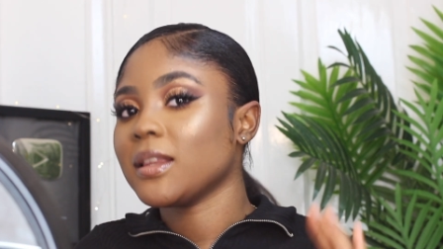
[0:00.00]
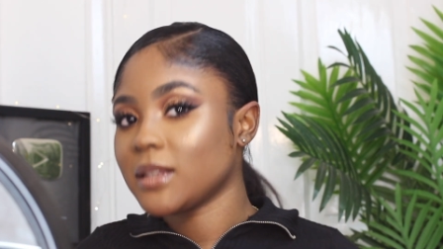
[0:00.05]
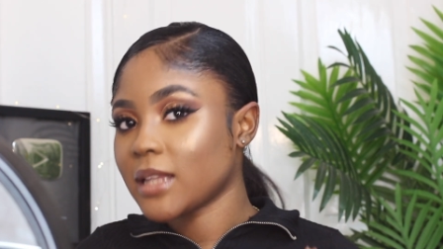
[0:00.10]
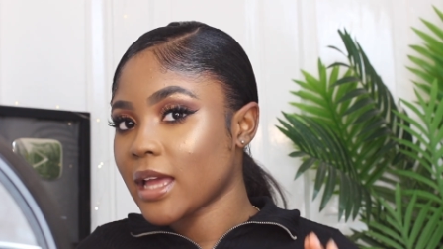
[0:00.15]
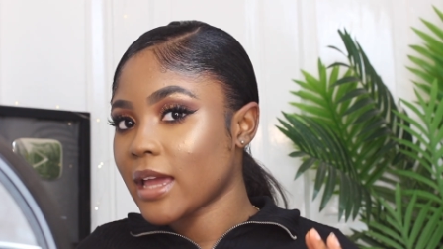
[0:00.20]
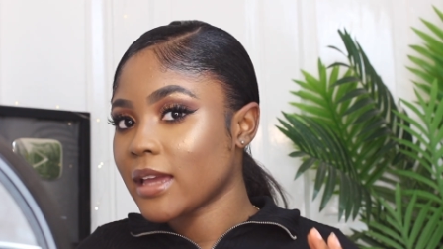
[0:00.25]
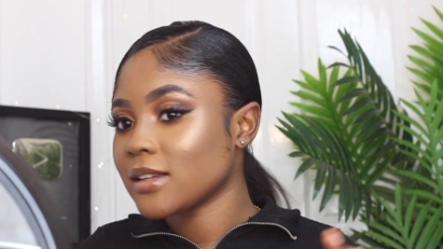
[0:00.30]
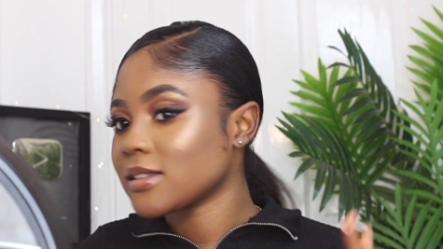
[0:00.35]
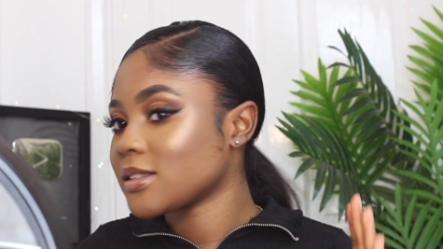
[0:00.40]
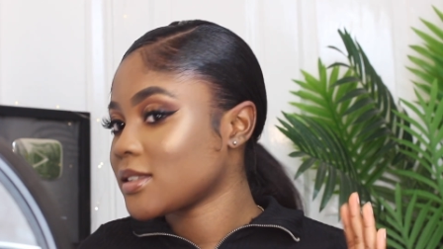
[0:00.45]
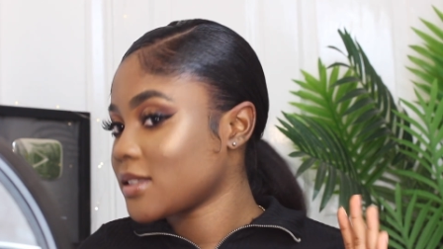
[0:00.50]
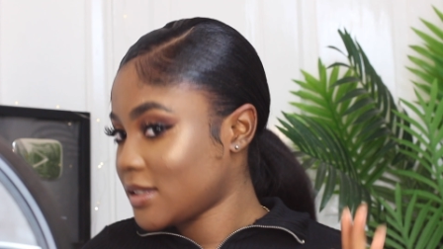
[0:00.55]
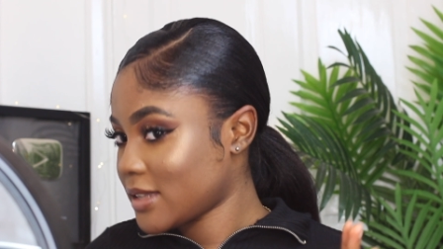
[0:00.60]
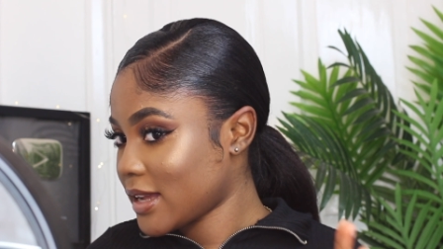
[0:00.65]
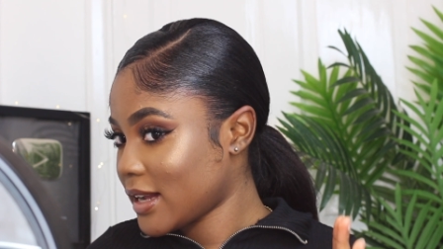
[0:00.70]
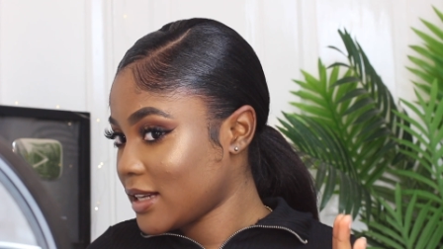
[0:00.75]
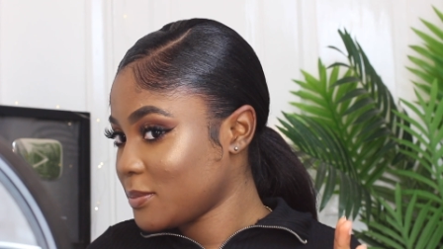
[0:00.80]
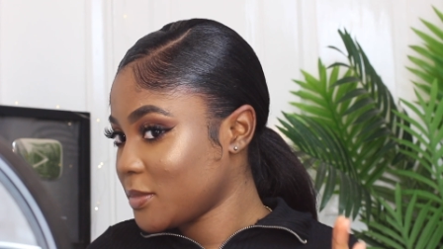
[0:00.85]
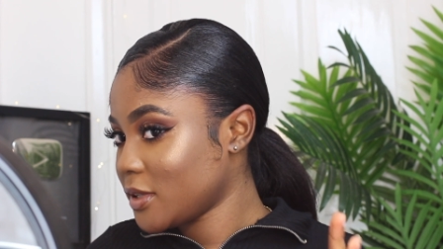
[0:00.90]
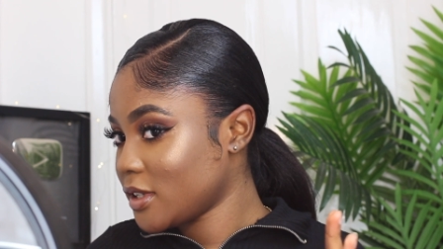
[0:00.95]
likes
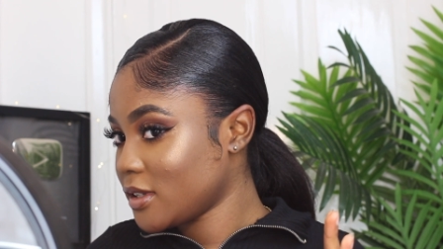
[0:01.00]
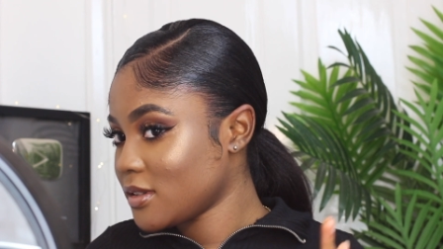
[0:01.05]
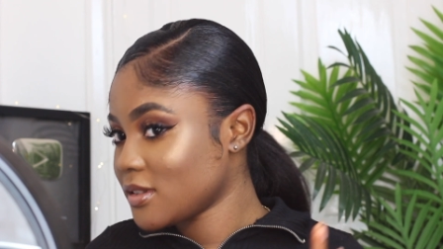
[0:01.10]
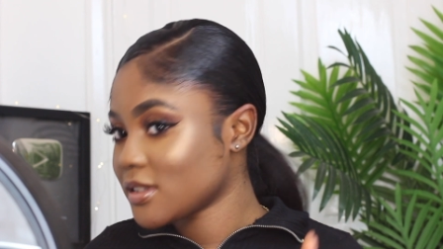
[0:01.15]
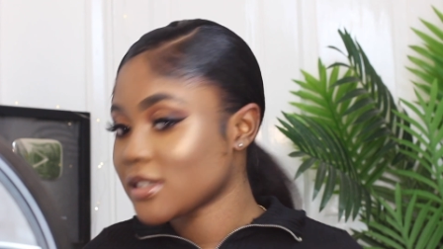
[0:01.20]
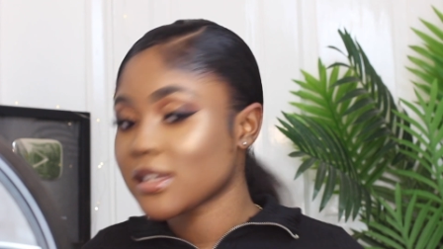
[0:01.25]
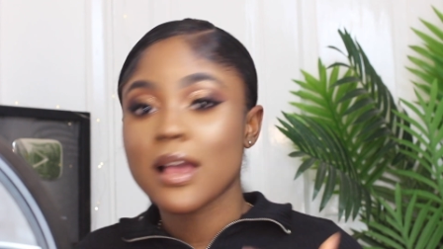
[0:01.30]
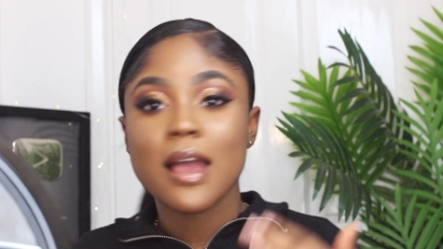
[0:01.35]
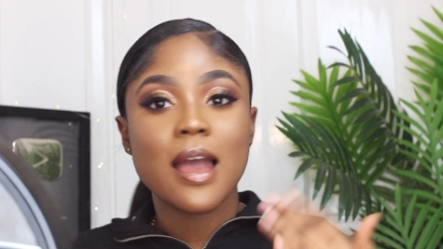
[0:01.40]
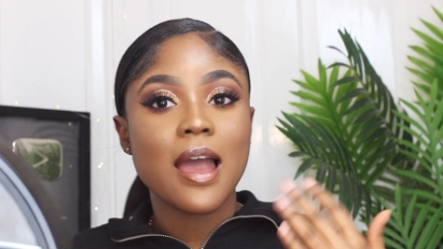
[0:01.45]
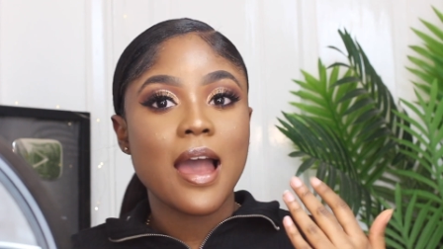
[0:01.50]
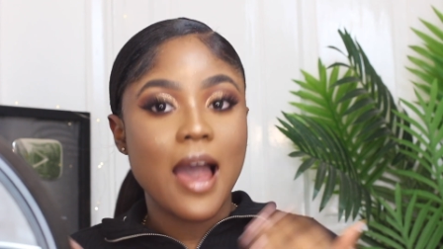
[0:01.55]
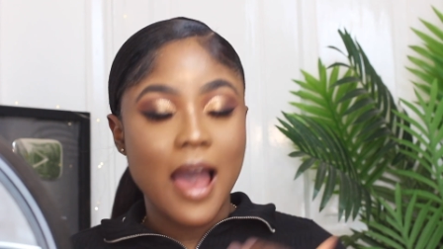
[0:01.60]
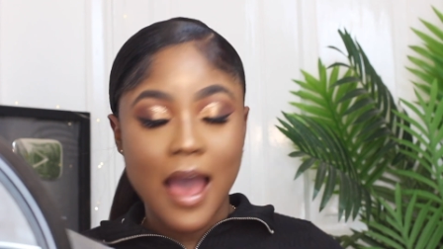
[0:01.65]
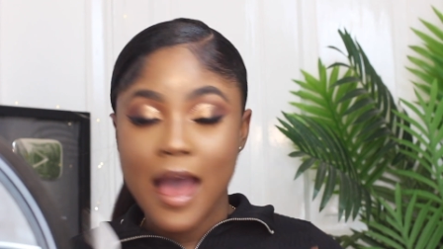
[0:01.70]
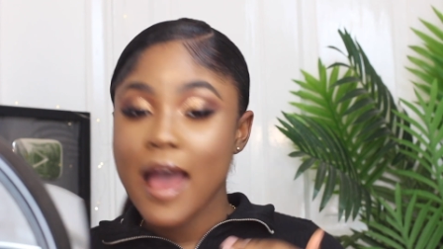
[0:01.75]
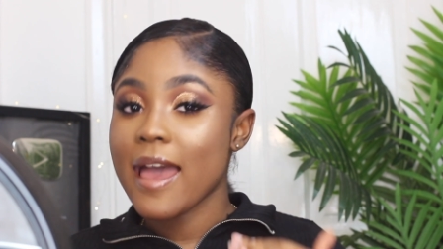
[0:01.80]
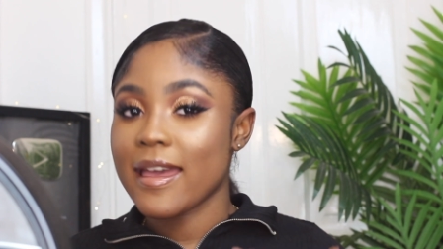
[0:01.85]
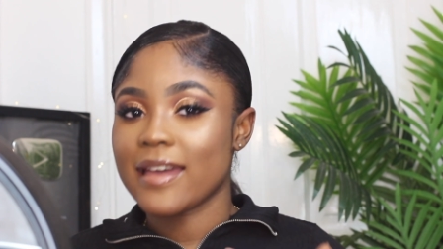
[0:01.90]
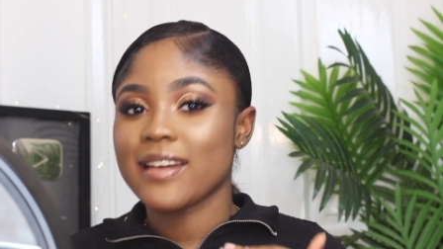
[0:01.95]
sideburns
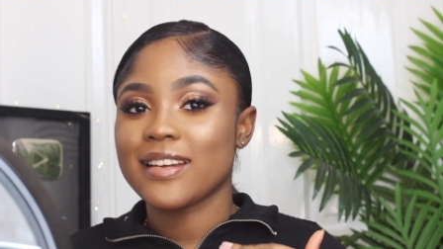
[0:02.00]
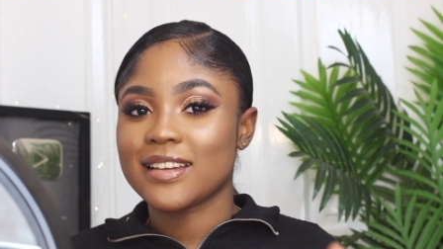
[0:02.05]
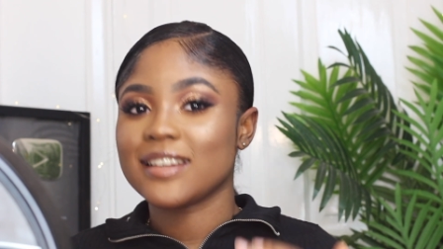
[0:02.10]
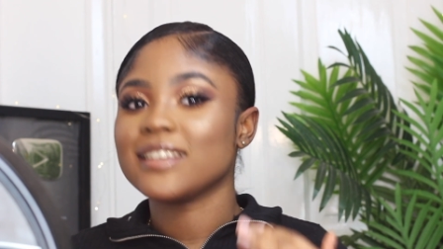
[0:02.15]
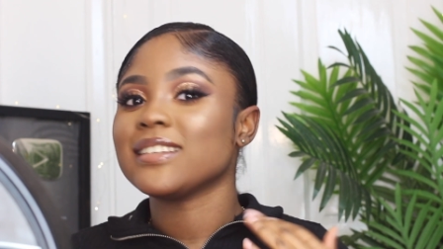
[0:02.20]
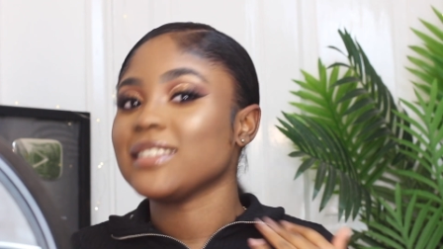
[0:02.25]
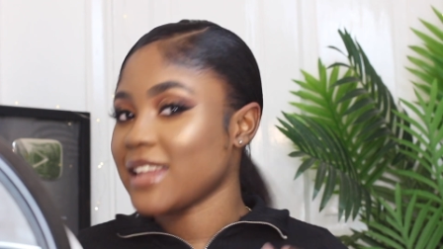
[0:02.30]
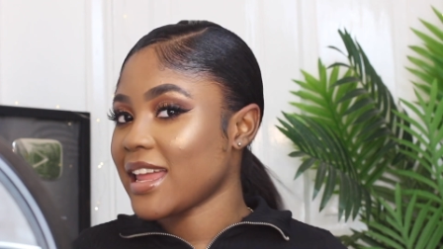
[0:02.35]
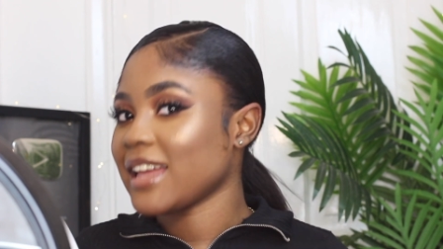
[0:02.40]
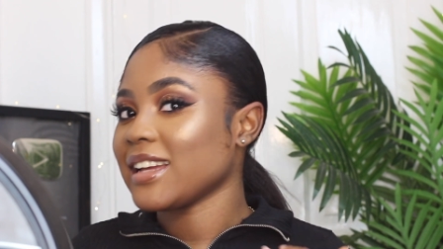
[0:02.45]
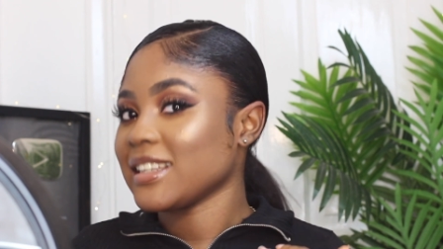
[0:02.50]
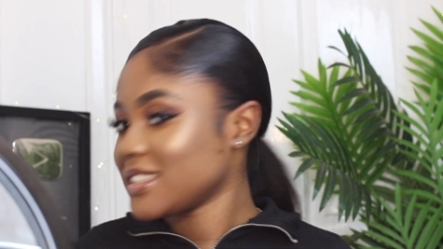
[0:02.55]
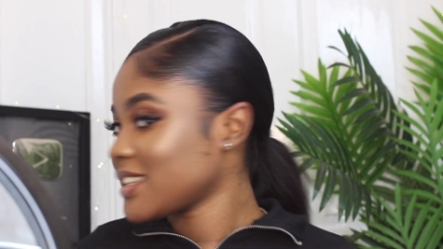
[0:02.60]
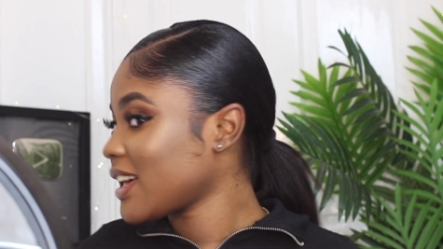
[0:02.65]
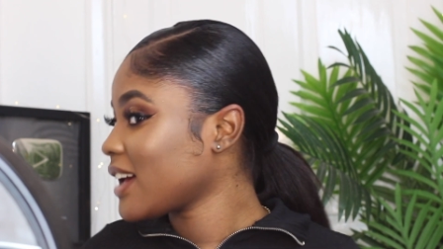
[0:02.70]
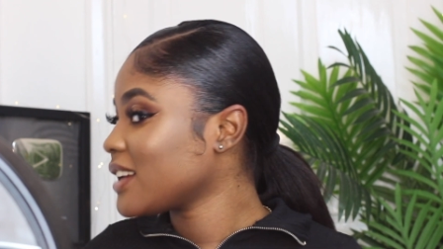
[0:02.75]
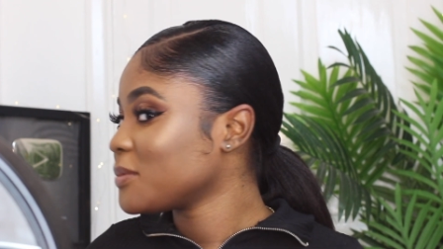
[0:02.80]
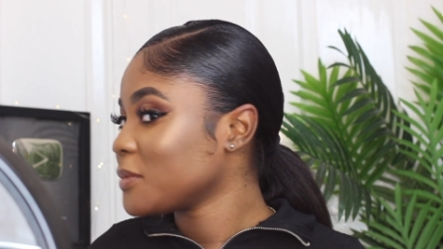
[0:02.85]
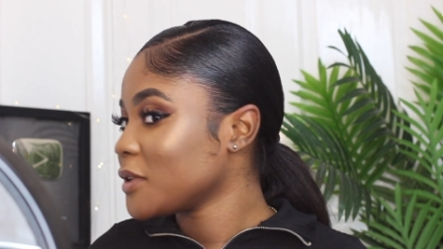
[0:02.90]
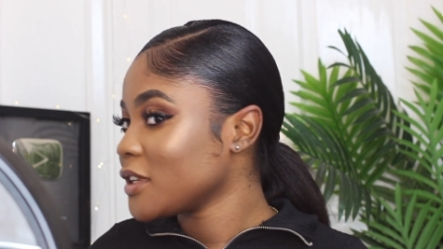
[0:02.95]
I like
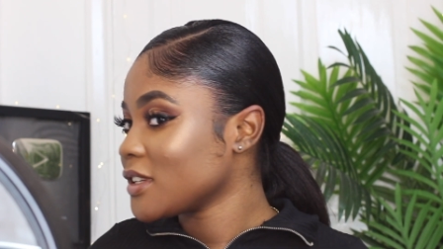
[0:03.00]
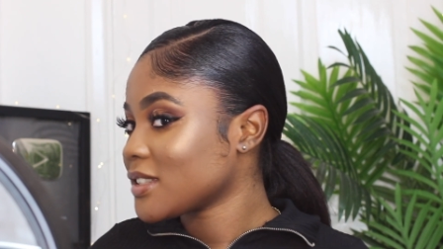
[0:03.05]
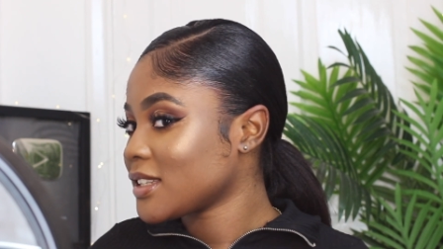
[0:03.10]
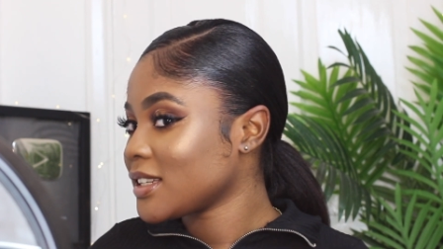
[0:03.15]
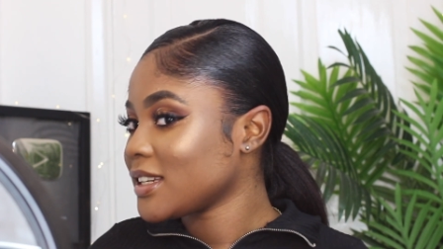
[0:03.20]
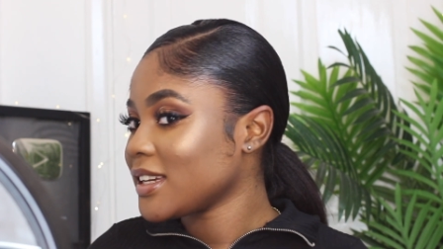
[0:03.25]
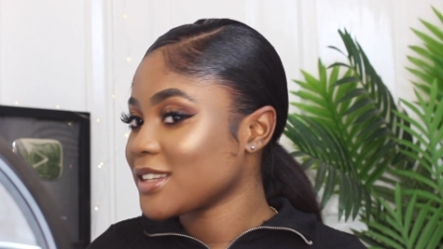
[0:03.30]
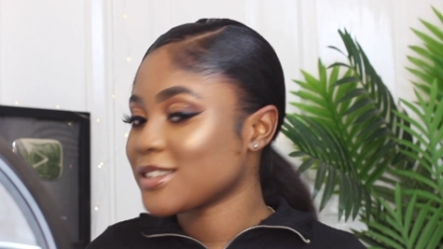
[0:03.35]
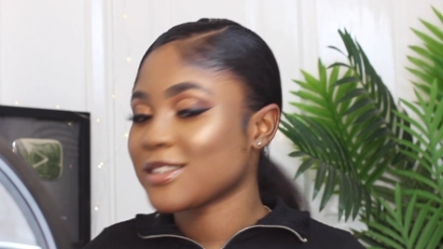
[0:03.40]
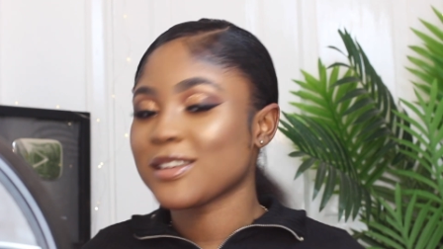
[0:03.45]
sideburns, it?